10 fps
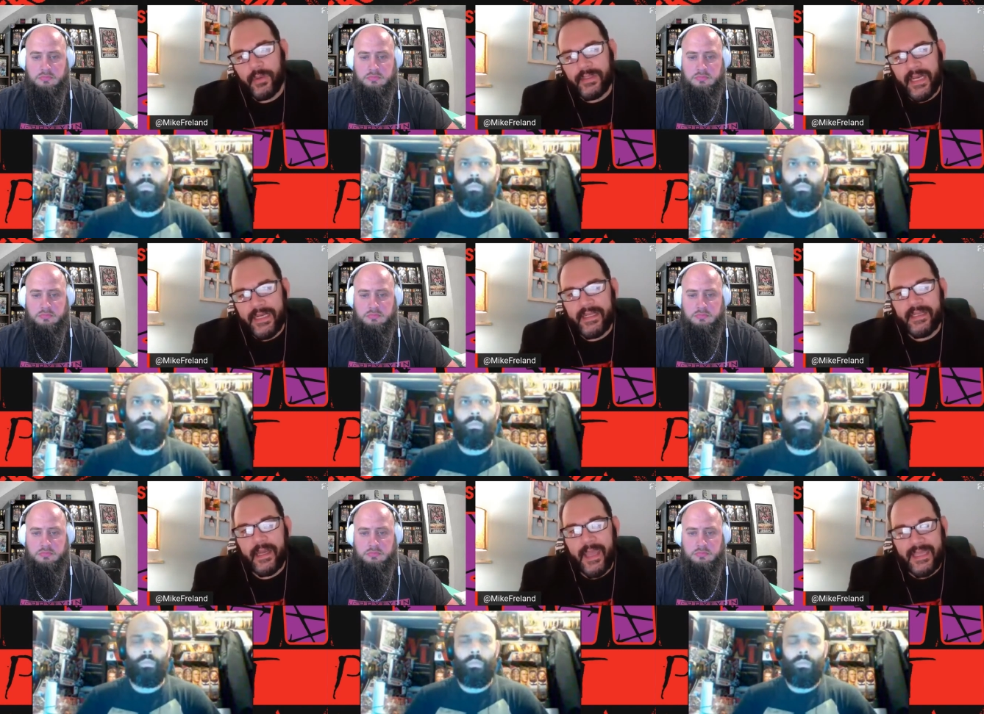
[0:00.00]
Speaker 1: though it kind
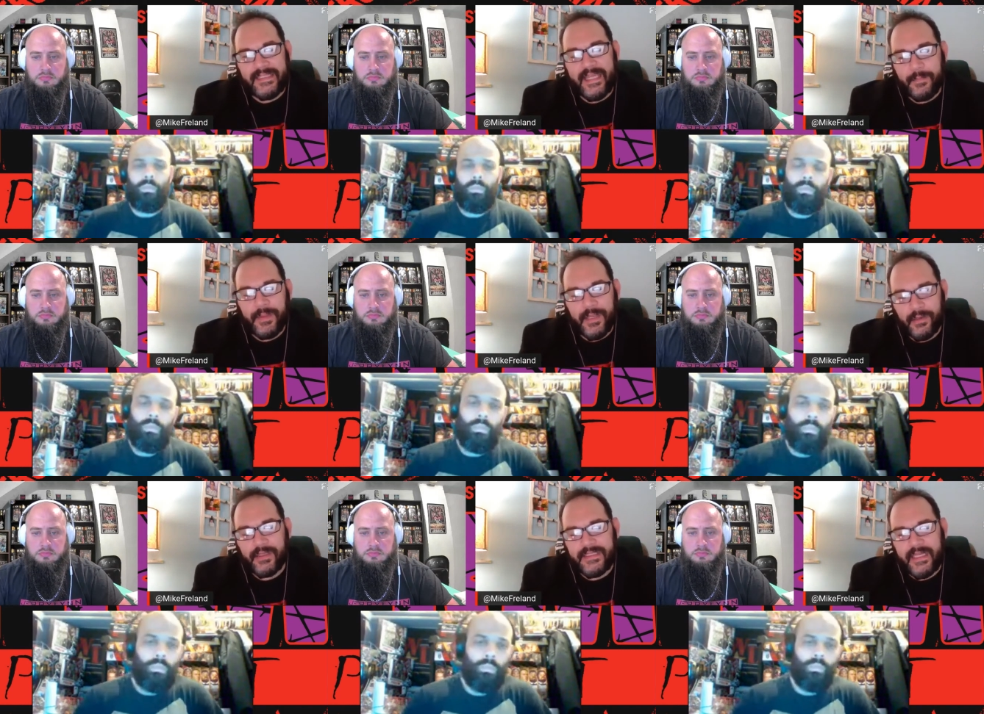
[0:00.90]
of uh, has that
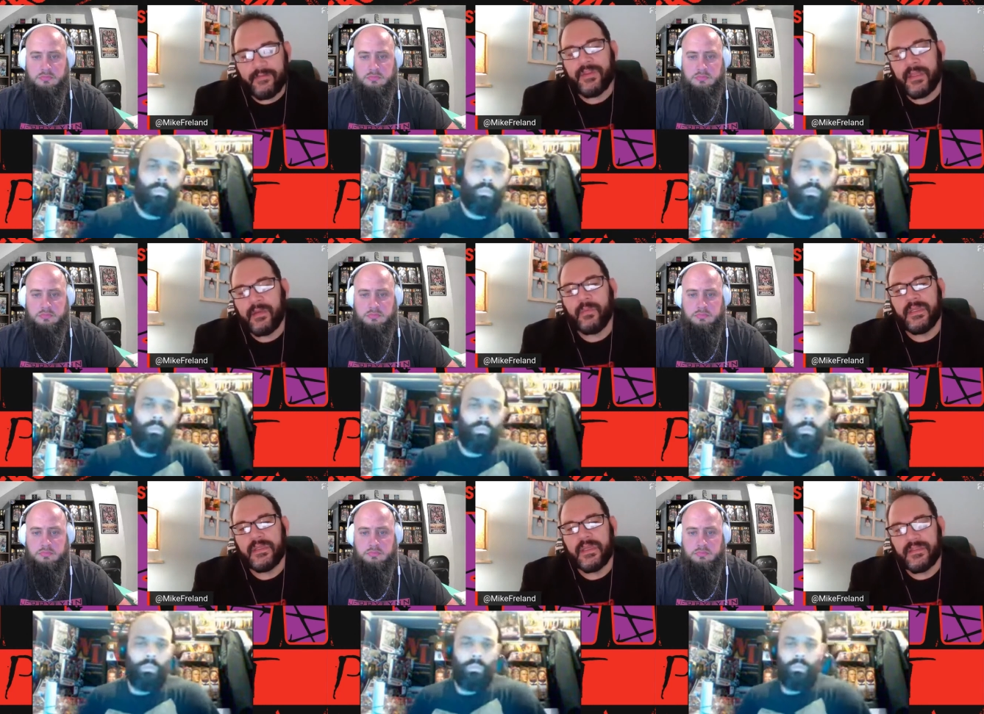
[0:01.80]
appearance, everything
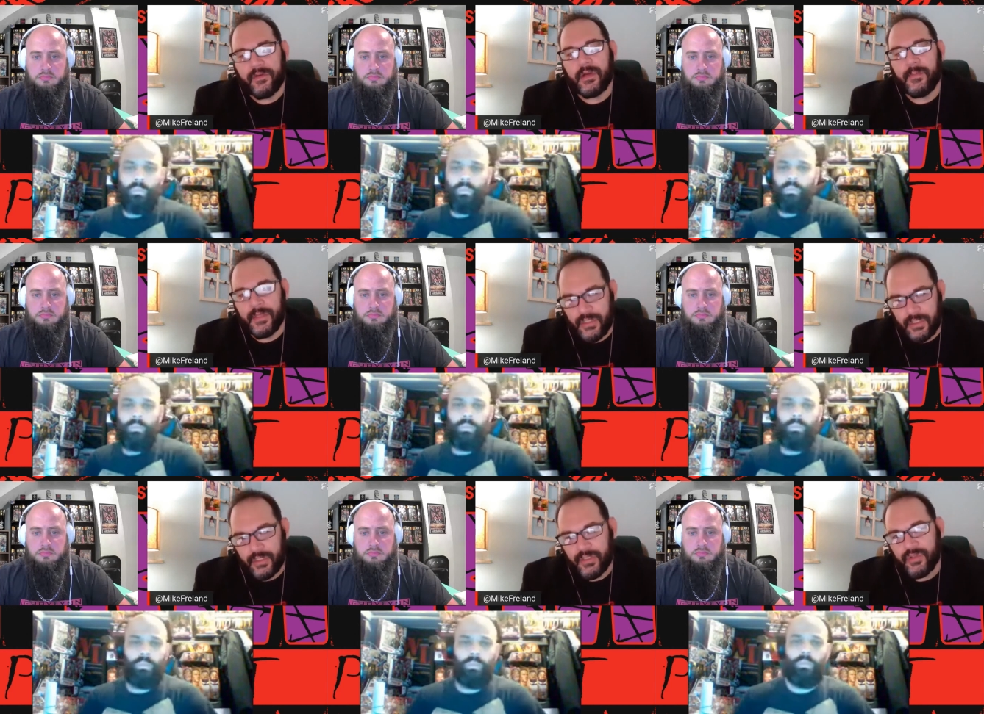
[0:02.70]
is very much
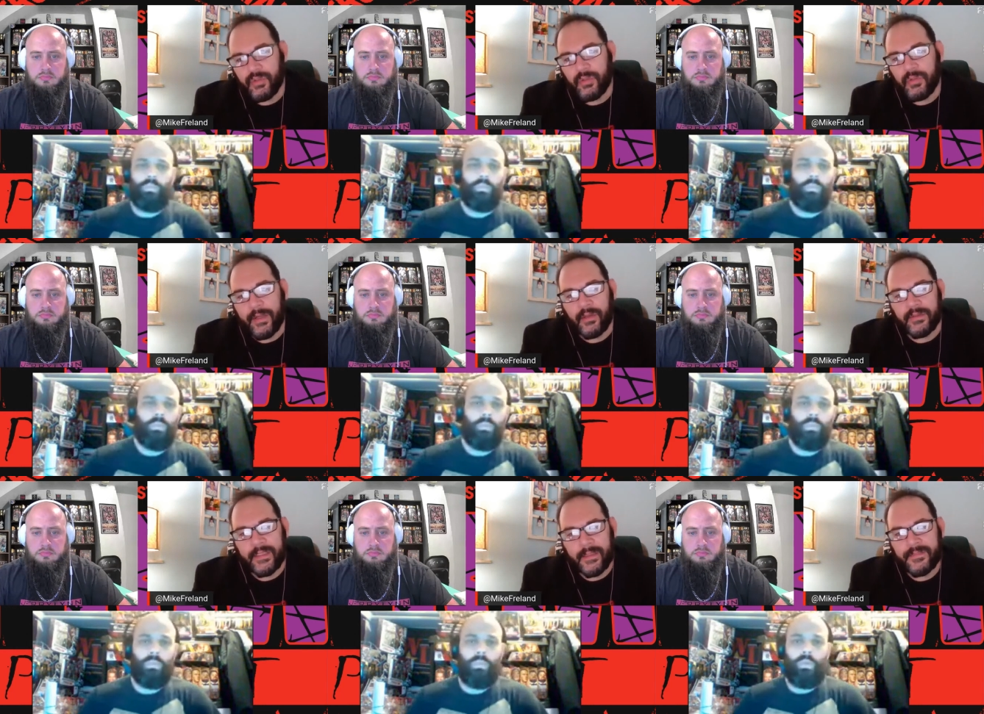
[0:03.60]
under control at
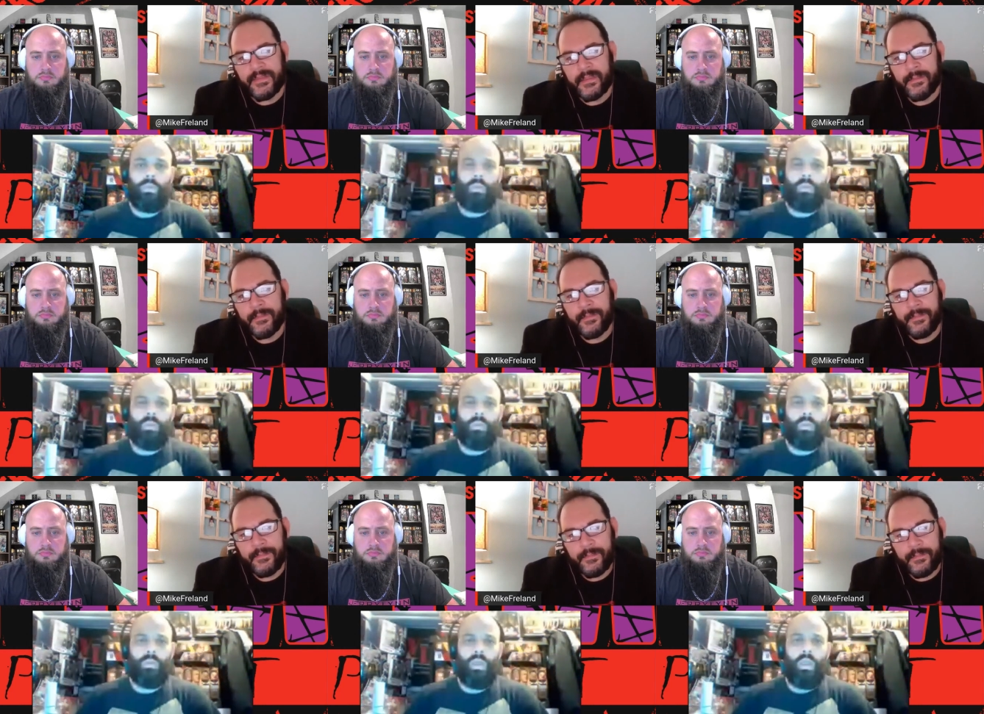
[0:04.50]
all times?
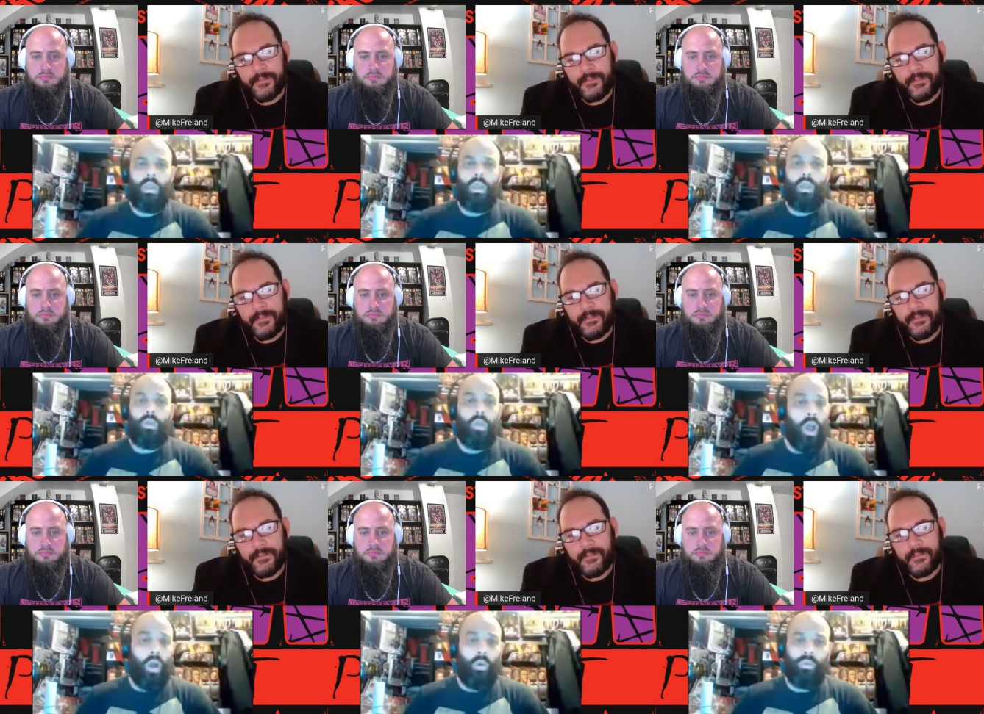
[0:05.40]

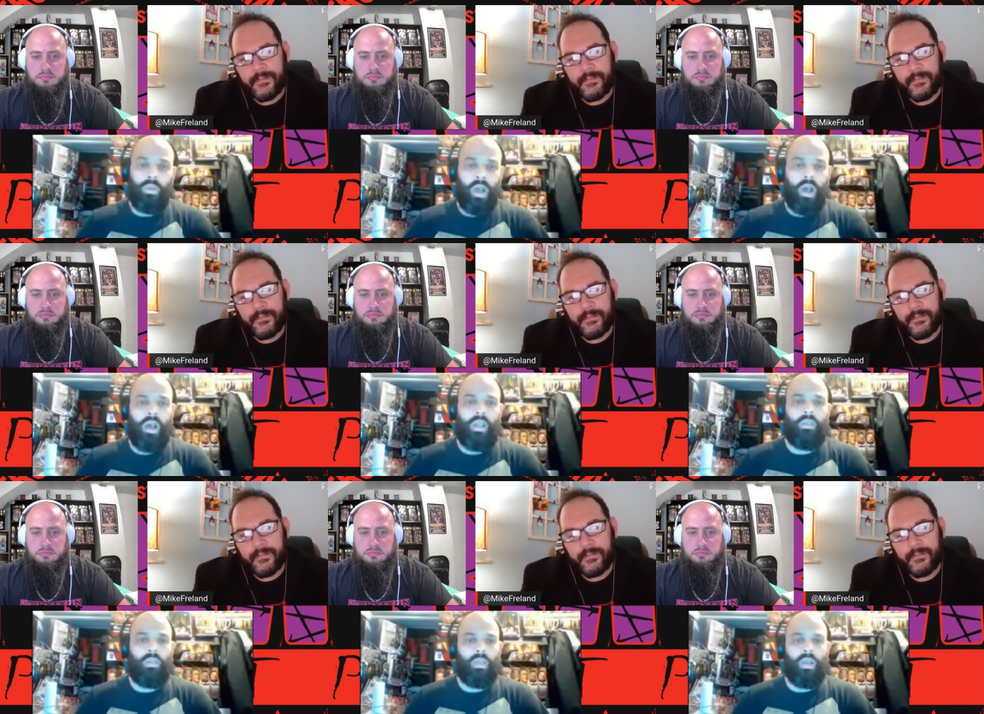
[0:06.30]
Speaker 2: No, uh,
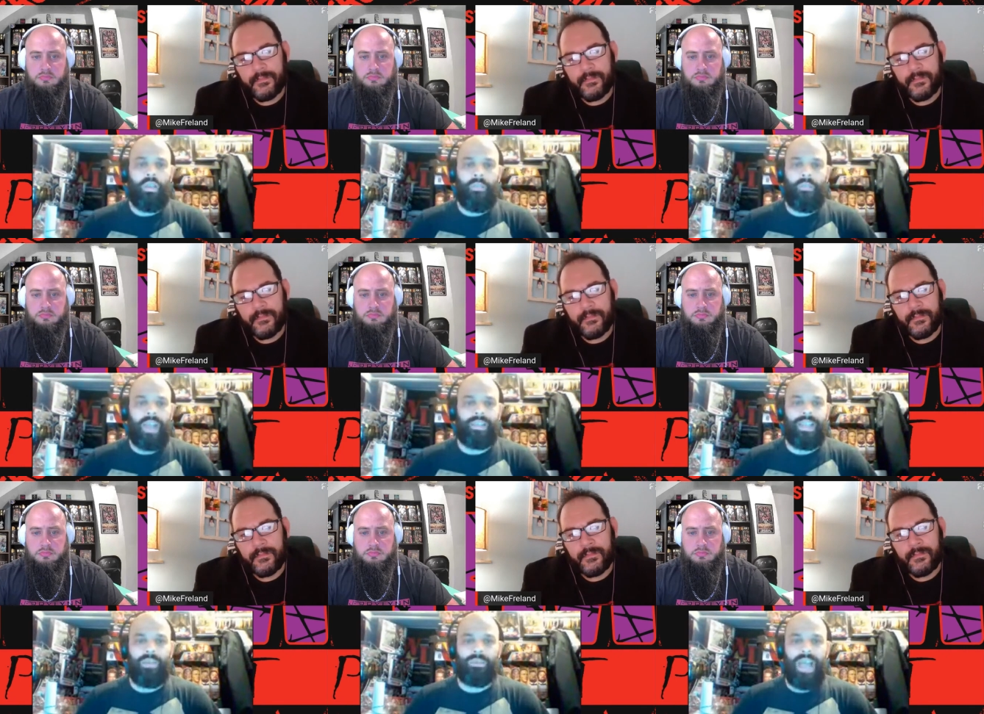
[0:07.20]
the the fact that
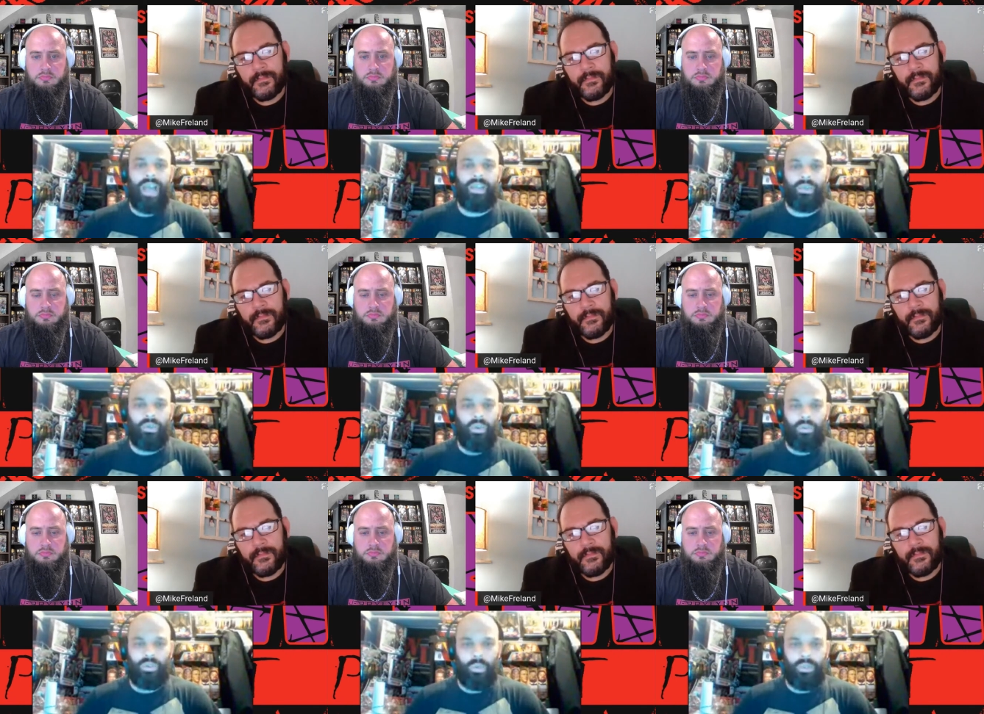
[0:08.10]
it was out of control
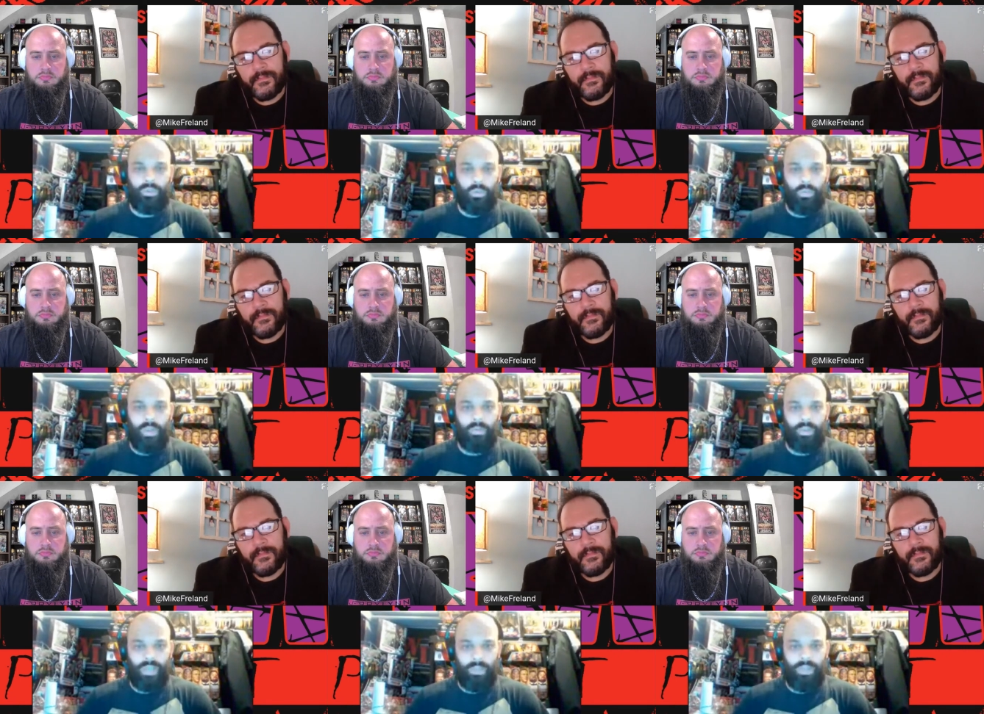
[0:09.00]
was what drew people
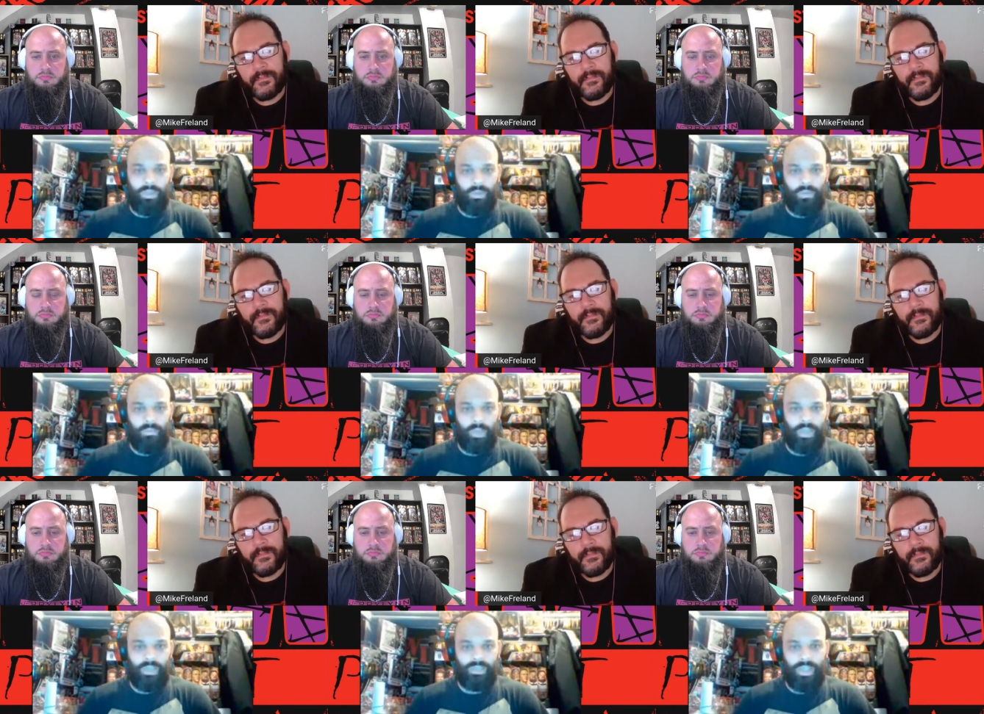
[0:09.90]
like me to it
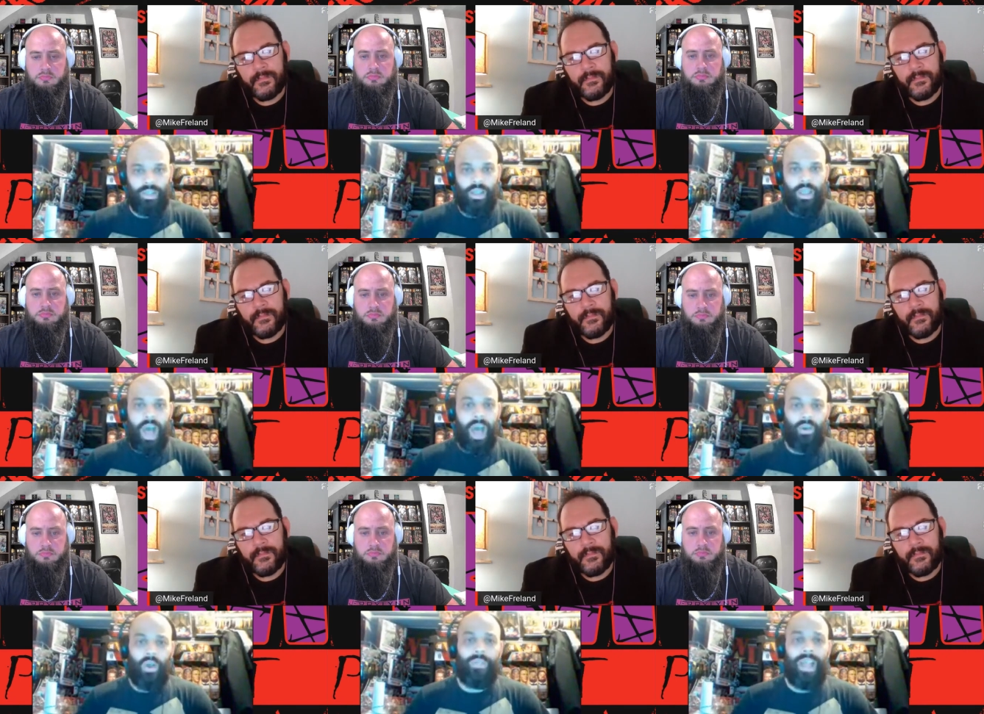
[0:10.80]
because uh, I don't know if